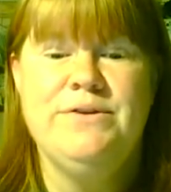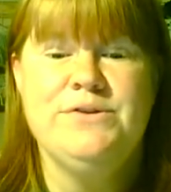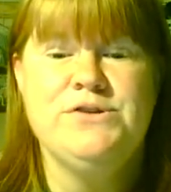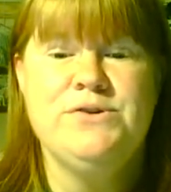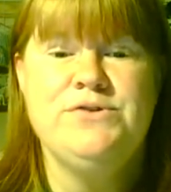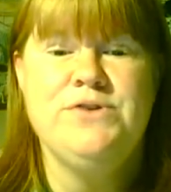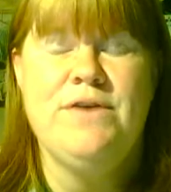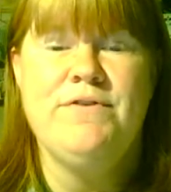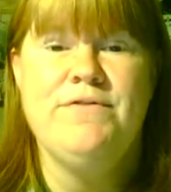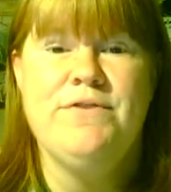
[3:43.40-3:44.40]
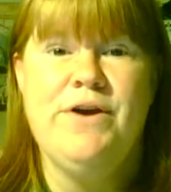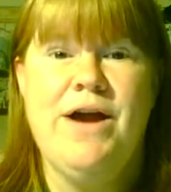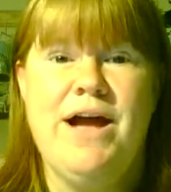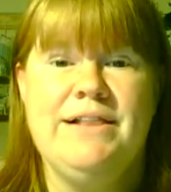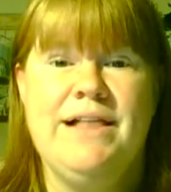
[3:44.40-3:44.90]
screwdriver for your
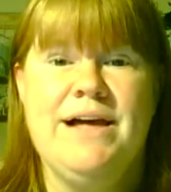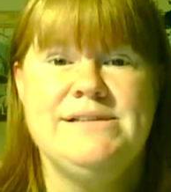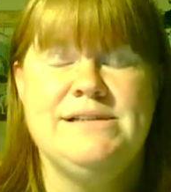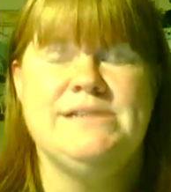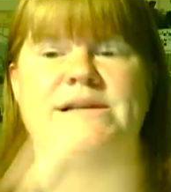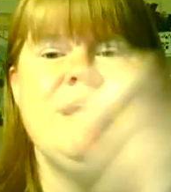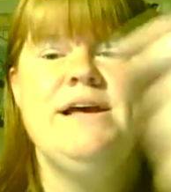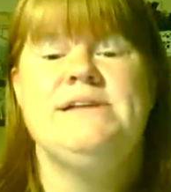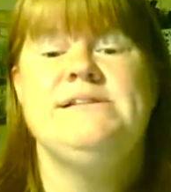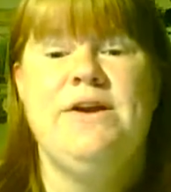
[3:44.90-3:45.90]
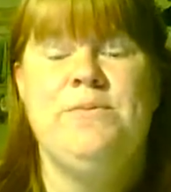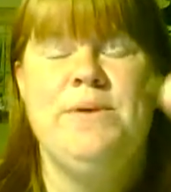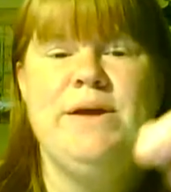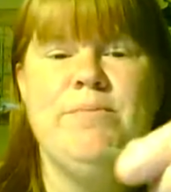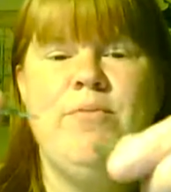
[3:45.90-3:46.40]
eyeglasses because that'll
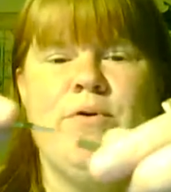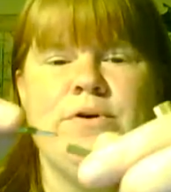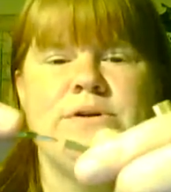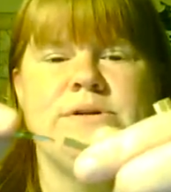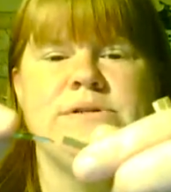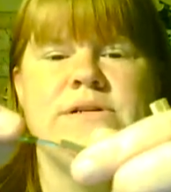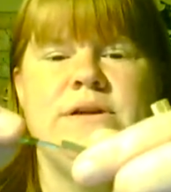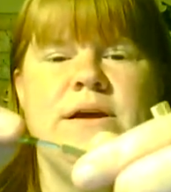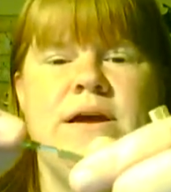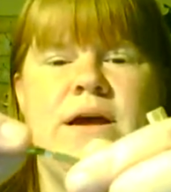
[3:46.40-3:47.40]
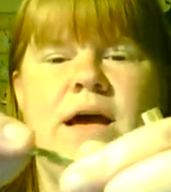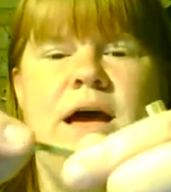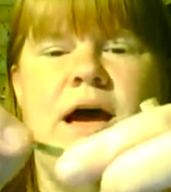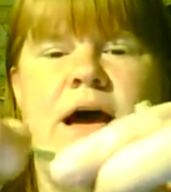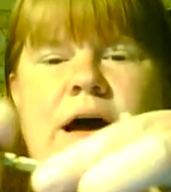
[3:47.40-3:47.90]
be important.
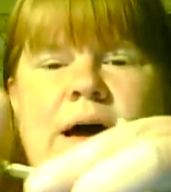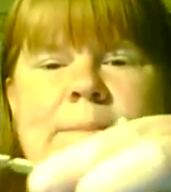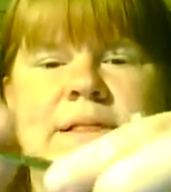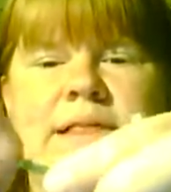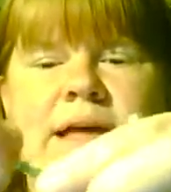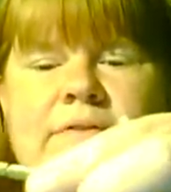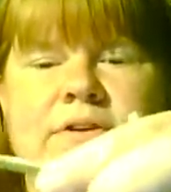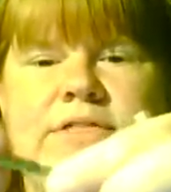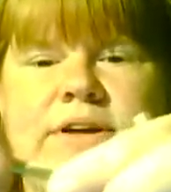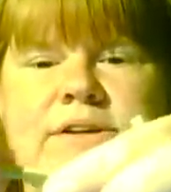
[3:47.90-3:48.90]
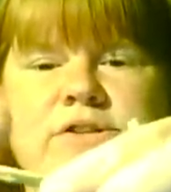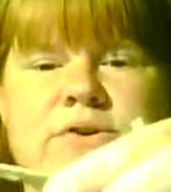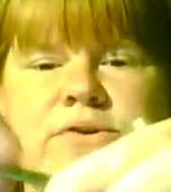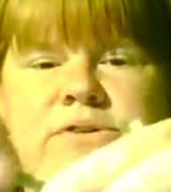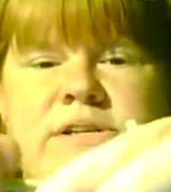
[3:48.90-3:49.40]
But everything
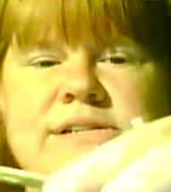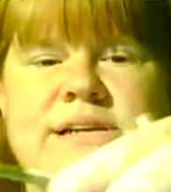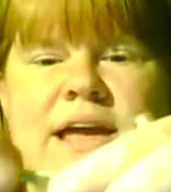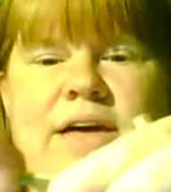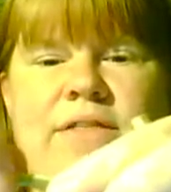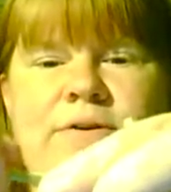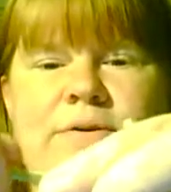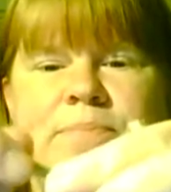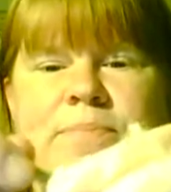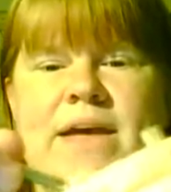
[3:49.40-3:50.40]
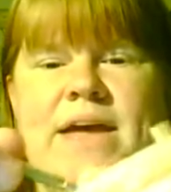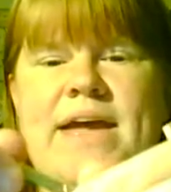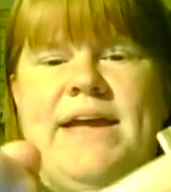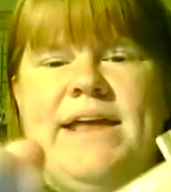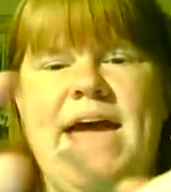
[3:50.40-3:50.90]
screws in together.
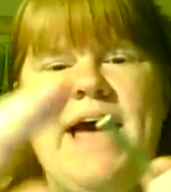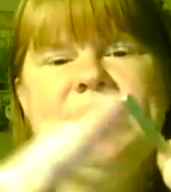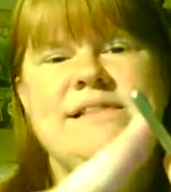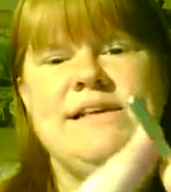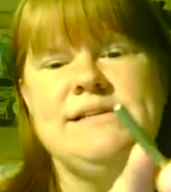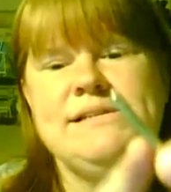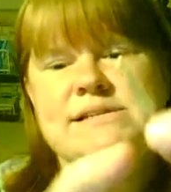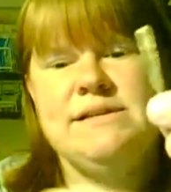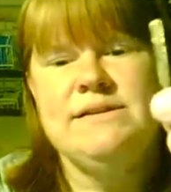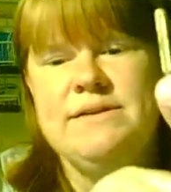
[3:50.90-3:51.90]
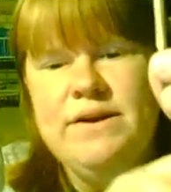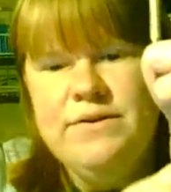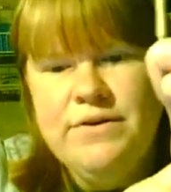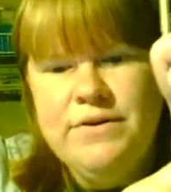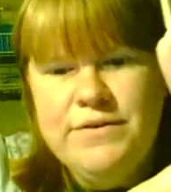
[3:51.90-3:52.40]
It has this, I
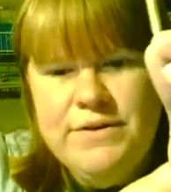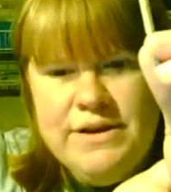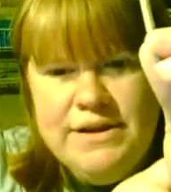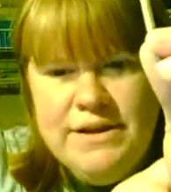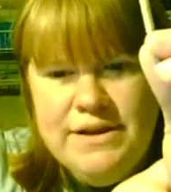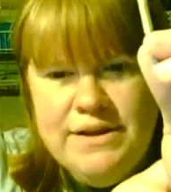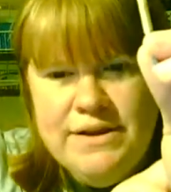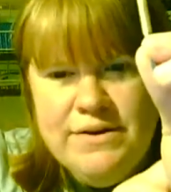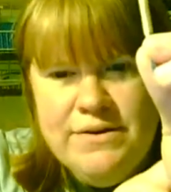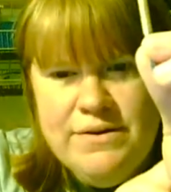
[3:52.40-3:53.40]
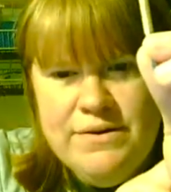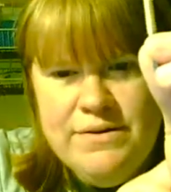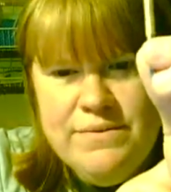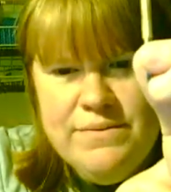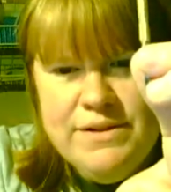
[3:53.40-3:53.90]
don't know if you can
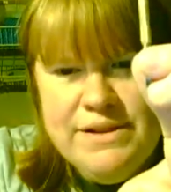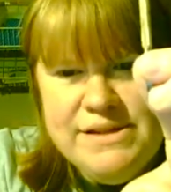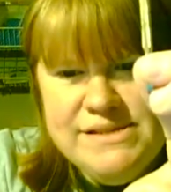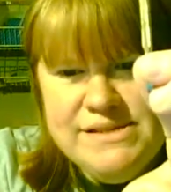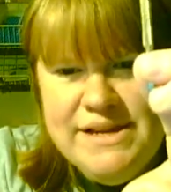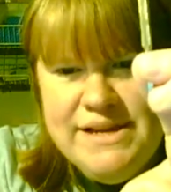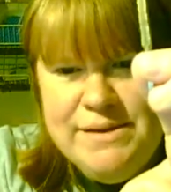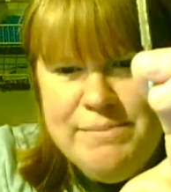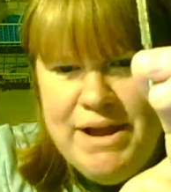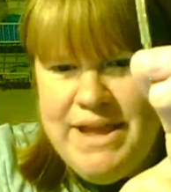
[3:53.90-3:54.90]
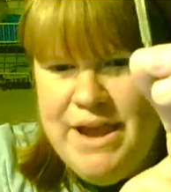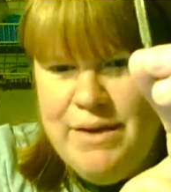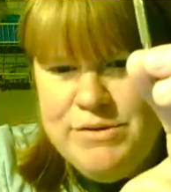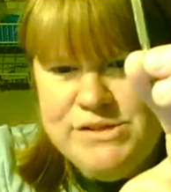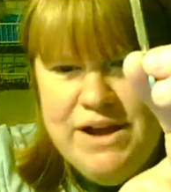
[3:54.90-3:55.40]
really see, my
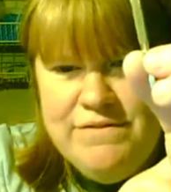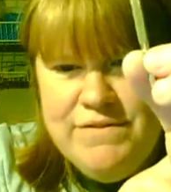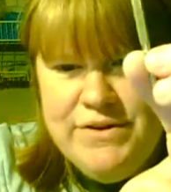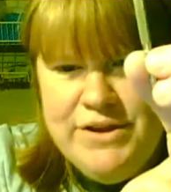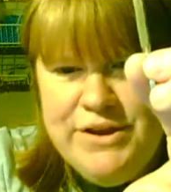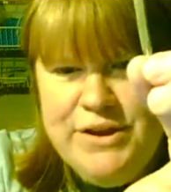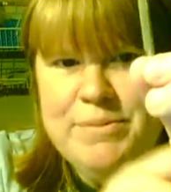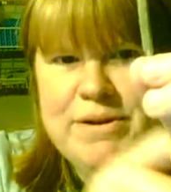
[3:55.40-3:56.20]
camera is not very good,